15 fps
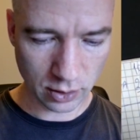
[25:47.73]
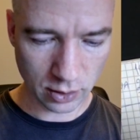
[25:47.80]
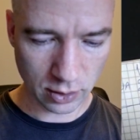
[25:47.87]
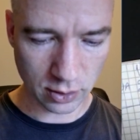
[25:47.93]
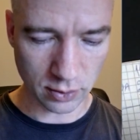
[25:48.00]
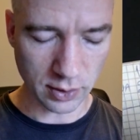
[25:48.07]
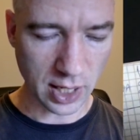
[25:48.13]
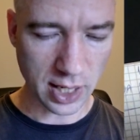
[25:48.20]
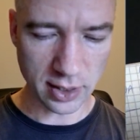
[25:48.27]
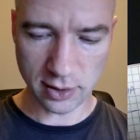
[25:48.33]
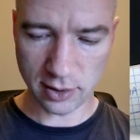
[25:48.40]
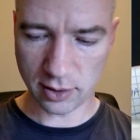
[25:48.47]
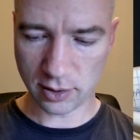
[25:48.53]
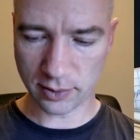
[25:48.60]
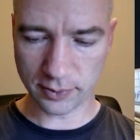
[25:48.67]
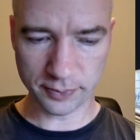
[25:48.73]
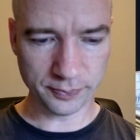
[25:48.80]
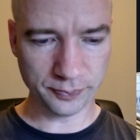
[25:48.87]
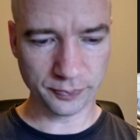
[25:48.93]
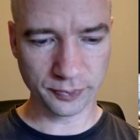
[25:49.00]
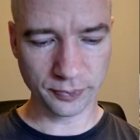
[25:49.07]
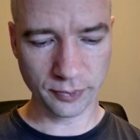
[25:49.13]
So ice.
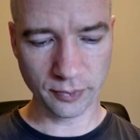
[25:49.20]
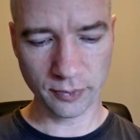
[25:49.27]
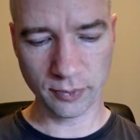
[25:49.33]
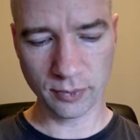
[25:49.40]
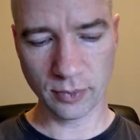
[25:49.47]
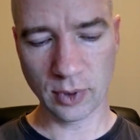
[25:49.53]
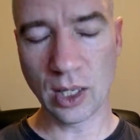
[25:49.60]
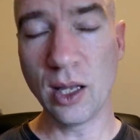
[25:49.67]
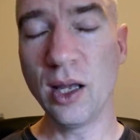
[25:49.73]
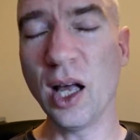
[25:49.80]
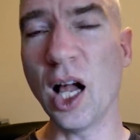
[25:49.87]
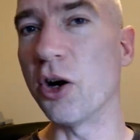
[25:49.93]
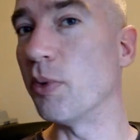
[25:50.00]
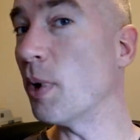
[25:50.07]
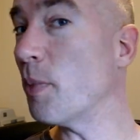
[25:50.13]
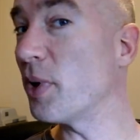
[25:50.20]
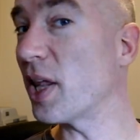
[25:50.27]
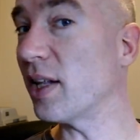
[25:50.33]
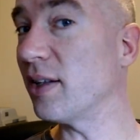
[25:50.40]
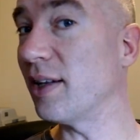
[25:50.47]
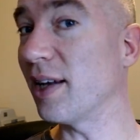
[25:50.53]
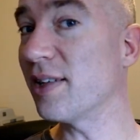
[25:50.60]
I'll remember
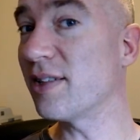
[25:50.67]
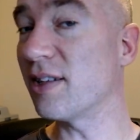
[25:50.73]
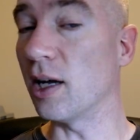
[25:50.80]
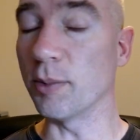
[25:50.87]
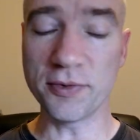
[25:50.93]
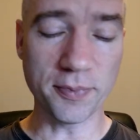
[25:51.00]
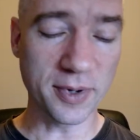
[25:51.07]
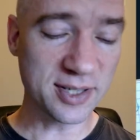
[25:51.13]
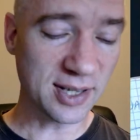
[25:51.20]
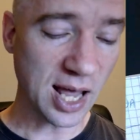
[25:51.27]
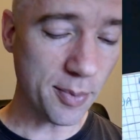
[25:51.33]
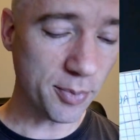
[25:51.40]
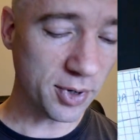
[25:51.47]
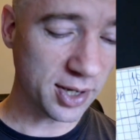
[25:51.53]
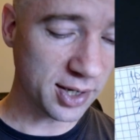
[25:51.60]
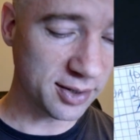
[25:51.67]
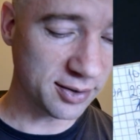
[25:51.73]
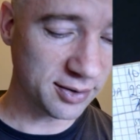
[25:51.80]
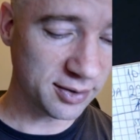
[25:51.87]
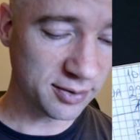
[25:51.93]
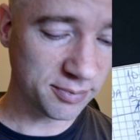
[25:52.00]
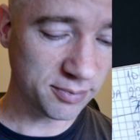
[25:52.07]
that next time. If my stamina
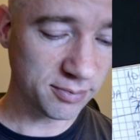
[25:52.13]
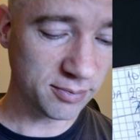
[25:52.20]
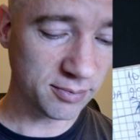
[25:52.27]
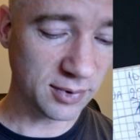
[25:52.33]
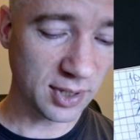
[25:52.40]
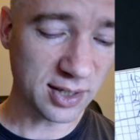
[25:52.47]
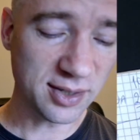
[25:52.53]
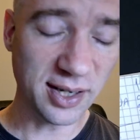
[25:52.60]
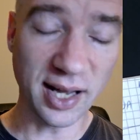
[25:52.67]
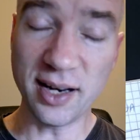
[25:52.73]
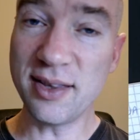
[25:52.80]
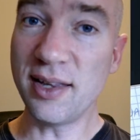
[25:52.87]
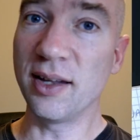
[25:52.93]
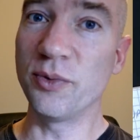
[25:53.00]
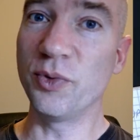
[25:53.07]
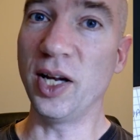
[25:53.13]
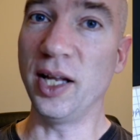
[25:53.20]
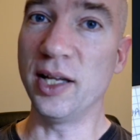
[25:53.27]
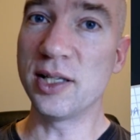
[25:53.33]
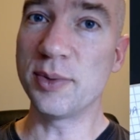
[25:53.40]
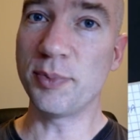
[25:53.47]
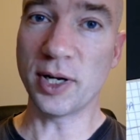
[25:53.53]
is actually anything
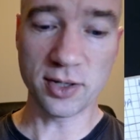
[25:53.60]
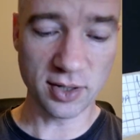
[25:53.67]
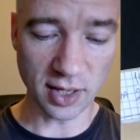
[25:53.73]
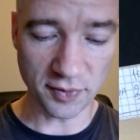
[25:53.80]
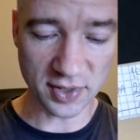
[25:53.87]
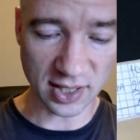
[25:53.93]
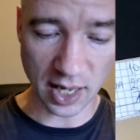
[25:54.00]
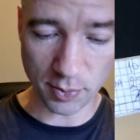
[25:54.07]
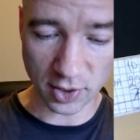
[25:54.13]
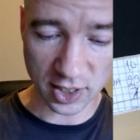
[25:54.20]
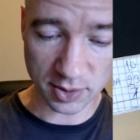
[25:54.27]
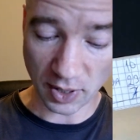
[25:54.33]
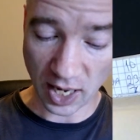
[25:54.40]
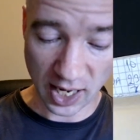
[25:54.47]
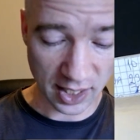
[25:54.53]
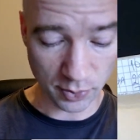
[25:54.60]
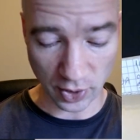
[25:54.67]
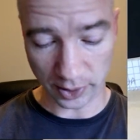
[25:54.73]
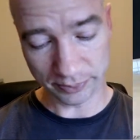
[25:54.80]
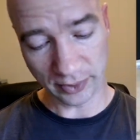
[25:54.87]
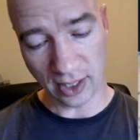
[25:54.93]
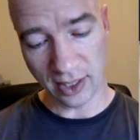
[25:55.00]
really, it's better to have a stamina spell. Anyway,
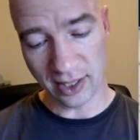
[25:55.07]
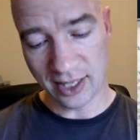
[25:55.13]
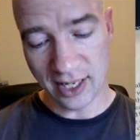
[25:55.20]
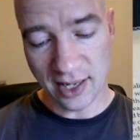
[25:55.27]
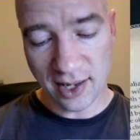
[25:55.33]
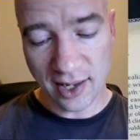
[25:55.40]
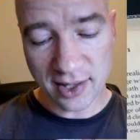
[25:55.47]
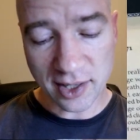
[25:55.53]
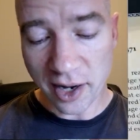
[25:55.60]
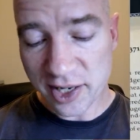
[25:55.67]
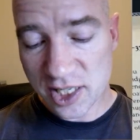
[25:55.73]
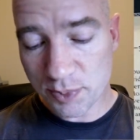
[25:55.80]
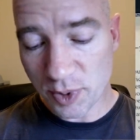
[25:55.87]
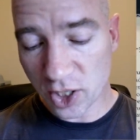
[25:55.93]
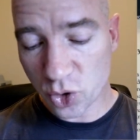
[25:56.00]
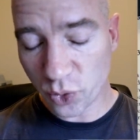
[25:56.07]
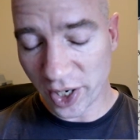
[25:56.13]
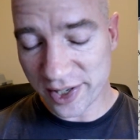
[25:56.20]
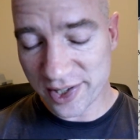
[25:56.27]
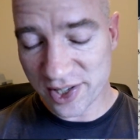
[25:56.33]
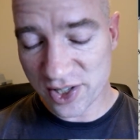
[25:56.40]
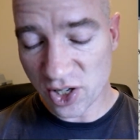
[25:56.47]
the ice spell
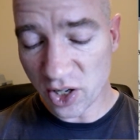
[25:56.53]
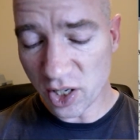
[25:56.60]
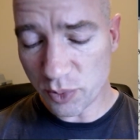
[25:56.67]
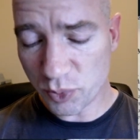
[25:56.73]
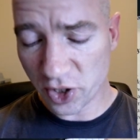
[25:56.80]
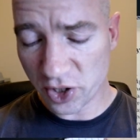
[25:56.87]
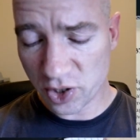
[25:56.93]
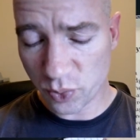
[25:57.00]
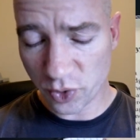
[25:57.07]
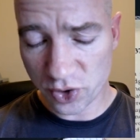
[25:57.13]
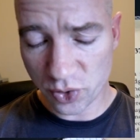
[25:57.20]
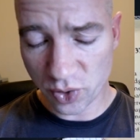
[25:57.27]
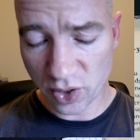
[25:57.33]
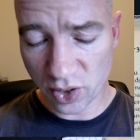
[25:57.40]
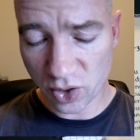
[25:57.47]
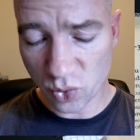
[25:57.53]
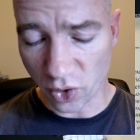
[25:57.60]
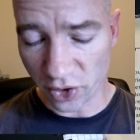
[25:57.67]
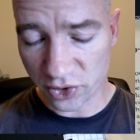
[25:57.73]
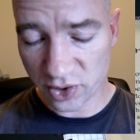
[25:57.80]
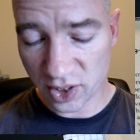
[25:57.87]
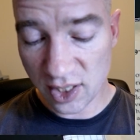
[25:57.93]
creates a solid bridge which you can
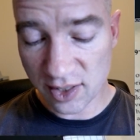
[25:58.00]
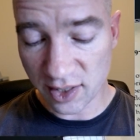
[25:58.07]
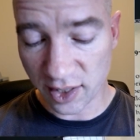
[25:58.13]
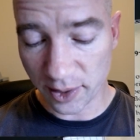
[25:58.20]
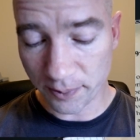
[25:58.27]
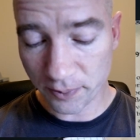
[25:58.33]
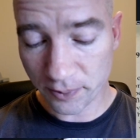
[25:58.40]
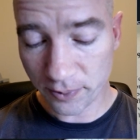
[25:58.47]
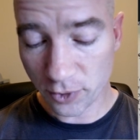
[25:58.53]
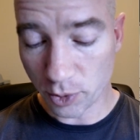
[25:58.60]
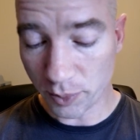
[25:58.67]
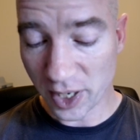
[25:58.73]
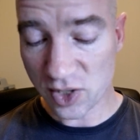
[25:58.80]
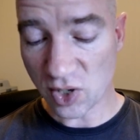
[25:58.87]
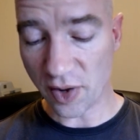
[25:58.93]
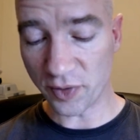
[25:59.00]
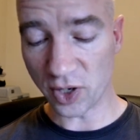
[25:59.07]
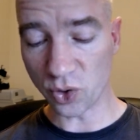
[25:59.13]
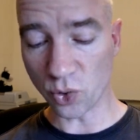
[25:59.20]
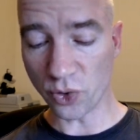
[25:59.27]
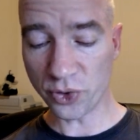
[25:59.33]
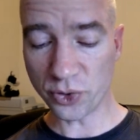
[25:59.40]
cross easily. You may travel
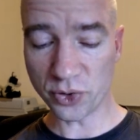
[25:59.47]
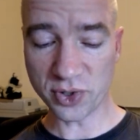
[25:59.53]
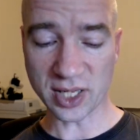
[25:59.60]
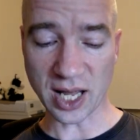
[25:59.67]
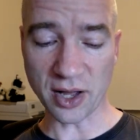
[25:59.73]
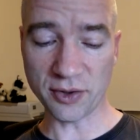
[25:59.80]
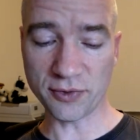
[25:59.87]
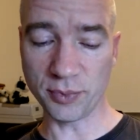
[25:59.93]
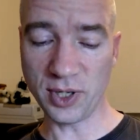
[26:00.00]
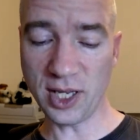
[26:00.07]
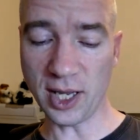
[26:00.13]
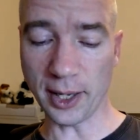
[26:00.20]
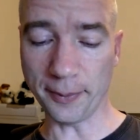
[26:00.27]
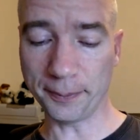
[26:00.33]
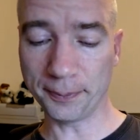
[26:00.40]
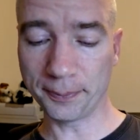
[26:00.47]
north or south from here.